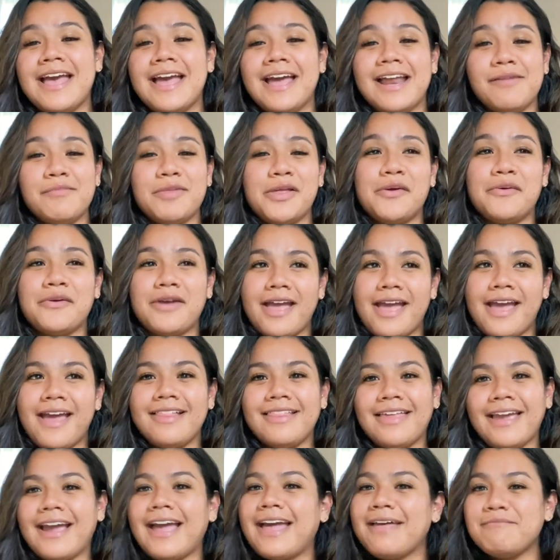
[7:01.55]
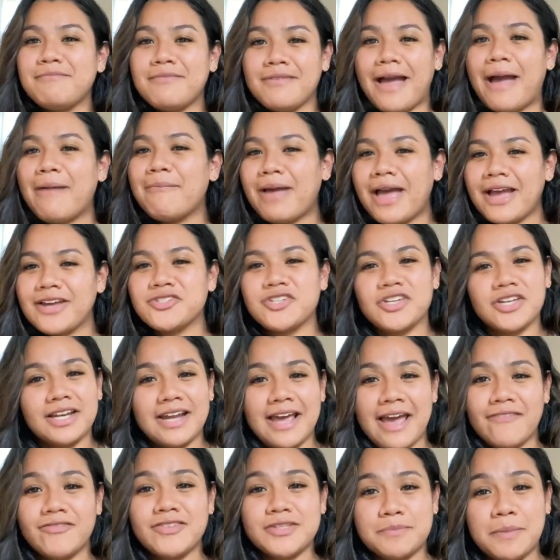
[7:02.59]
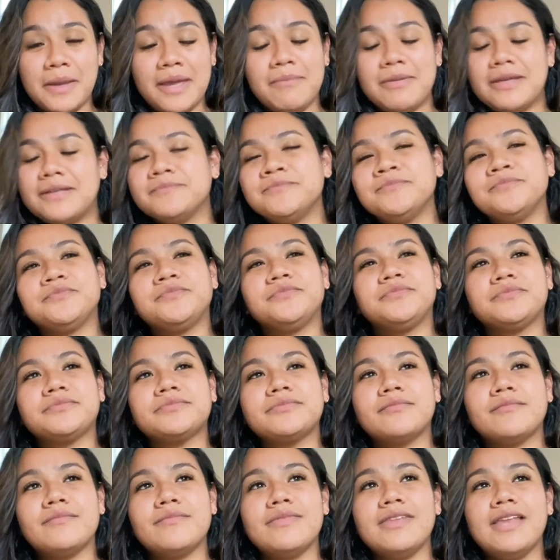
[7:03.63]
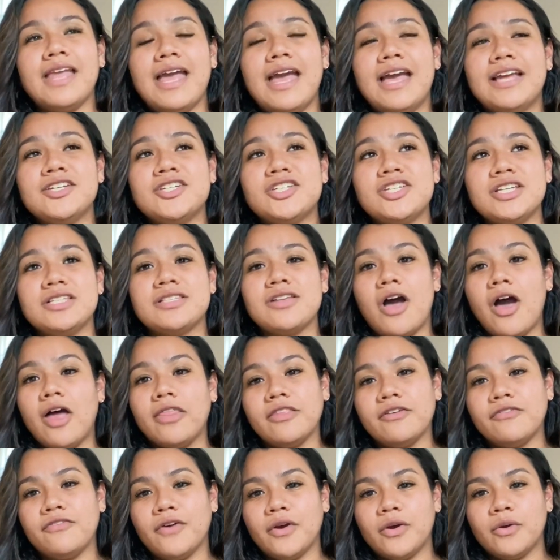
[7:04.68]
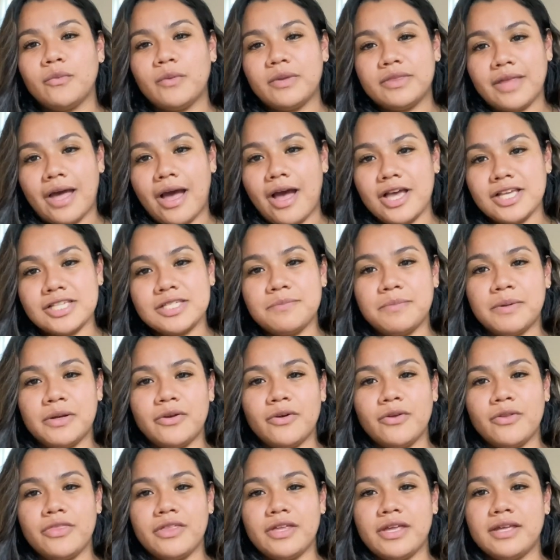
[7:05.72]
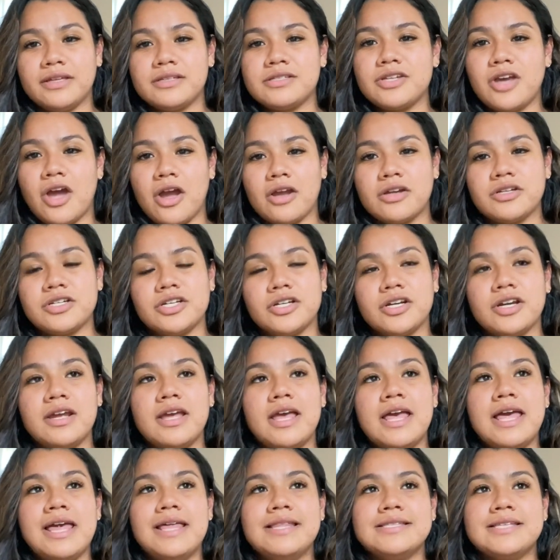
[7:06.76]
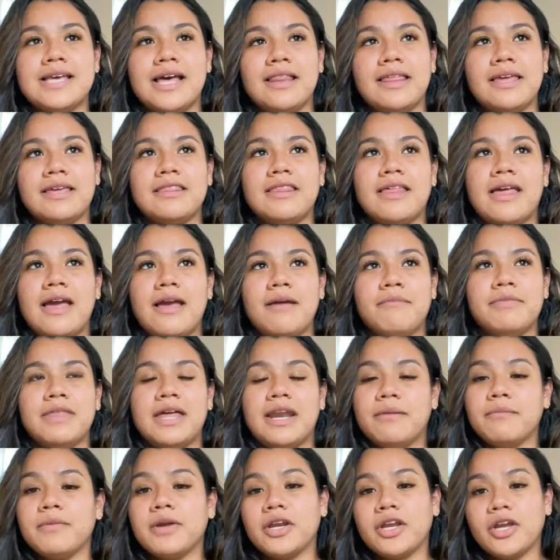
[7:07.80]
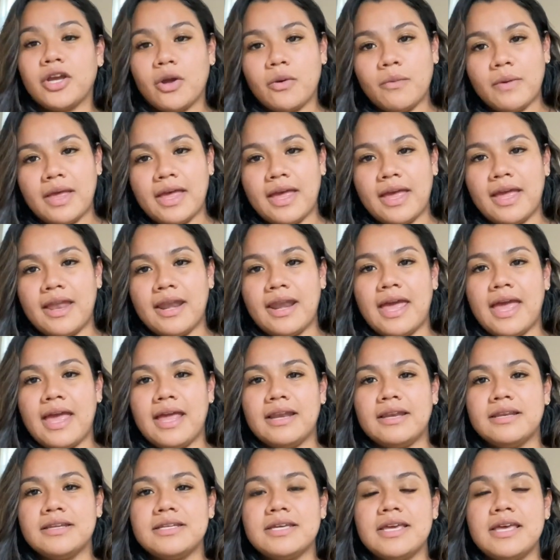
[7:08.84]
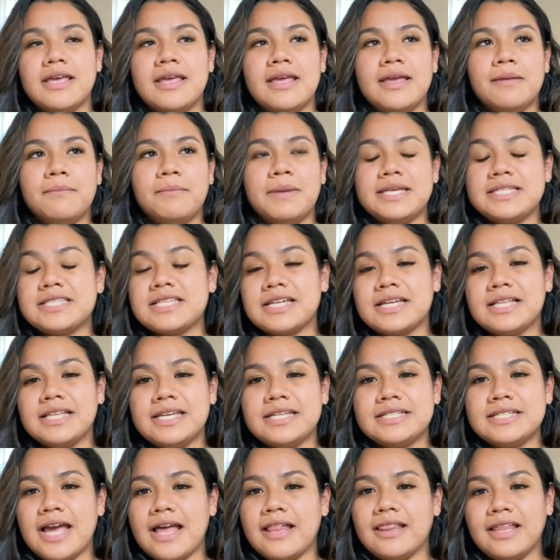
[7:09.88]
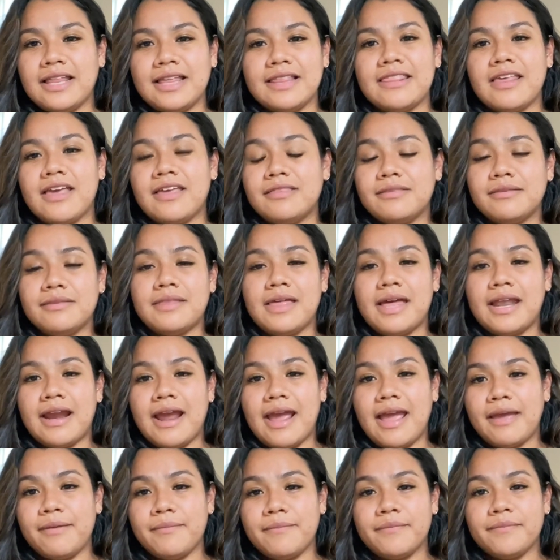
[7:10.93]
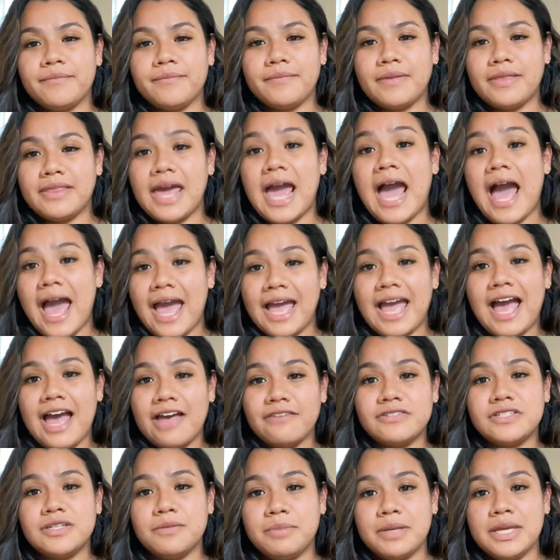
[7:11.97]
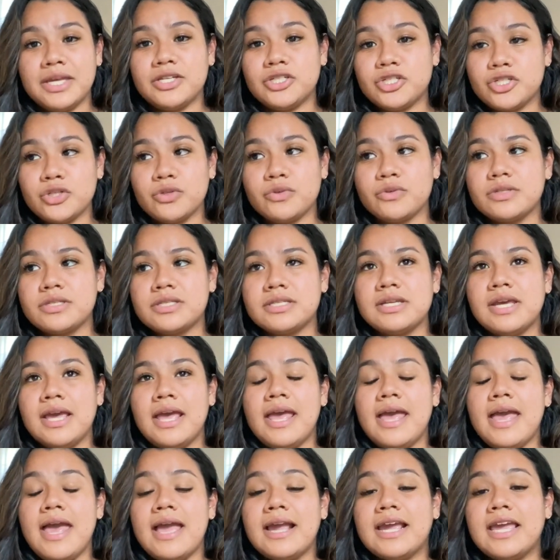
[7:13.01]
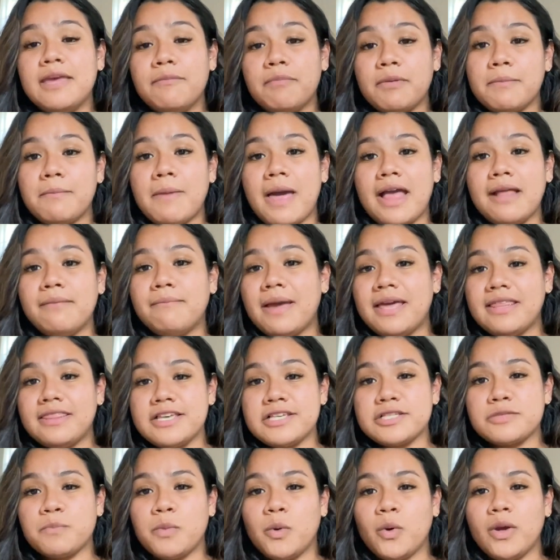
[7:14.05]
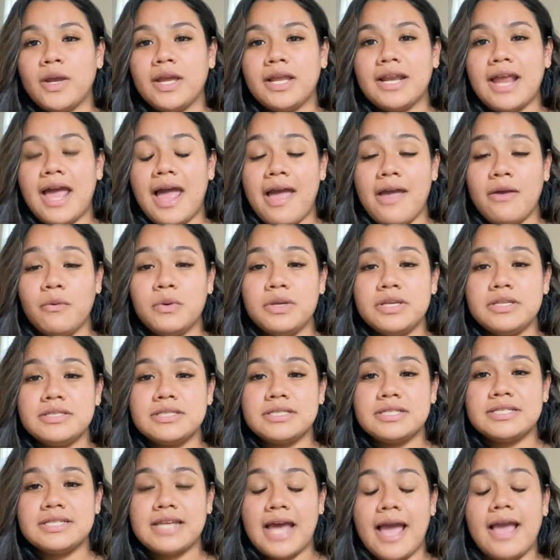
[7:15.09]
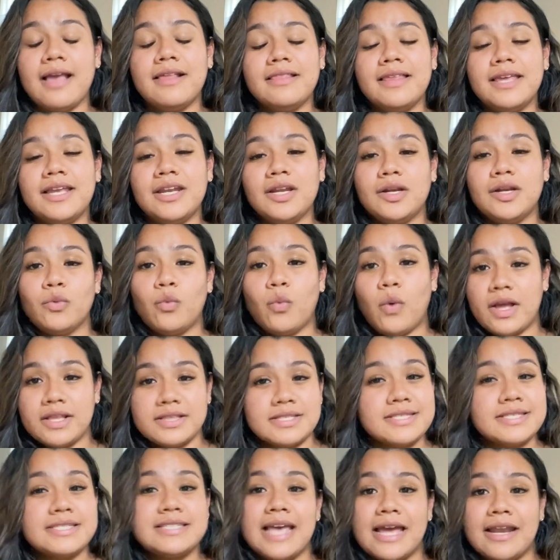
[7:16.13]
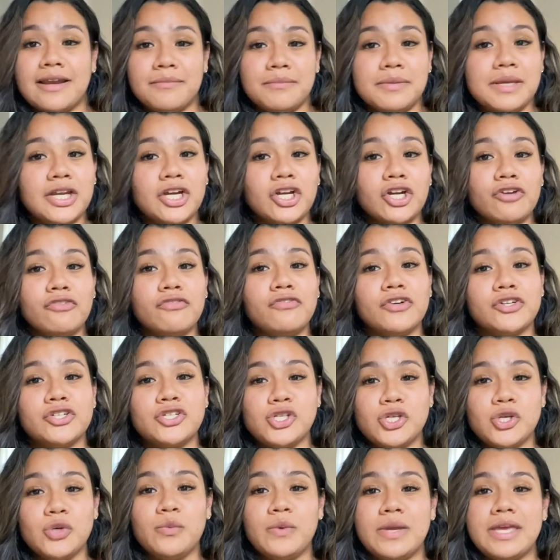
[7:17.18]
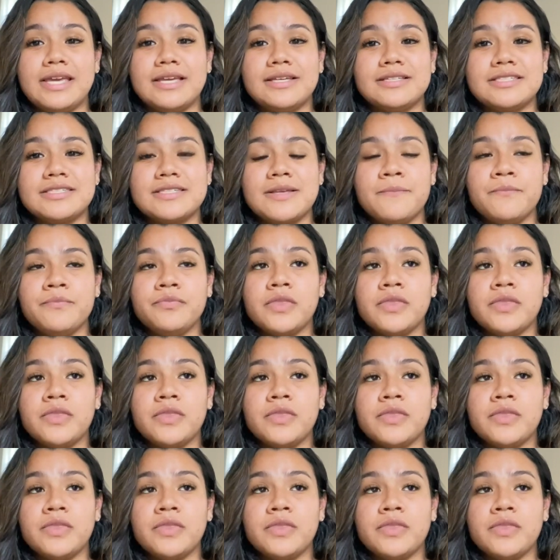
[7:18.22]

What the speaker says: And I'm like, okay, like, I'm actually gonna have this baby. And she's on the phone with the hospital, the doctor, telling them that I'm gonna go in, and basically telling them that I have to be induced. Keep in mind, by this point, I was dilated 1 centimeter for 2 weeks.